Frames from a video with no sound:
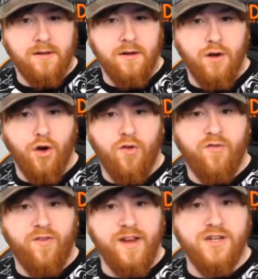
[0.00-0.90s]
not
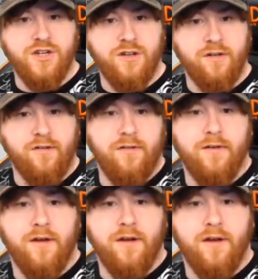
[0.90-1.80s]
finished.
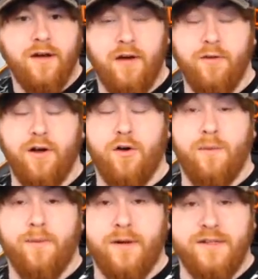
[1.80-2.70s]
I really hope
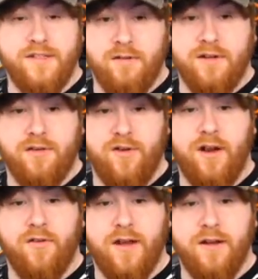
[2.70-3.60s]
I'm not insulting the
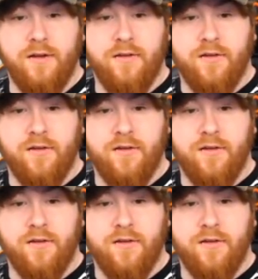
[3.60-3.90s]
creator right now.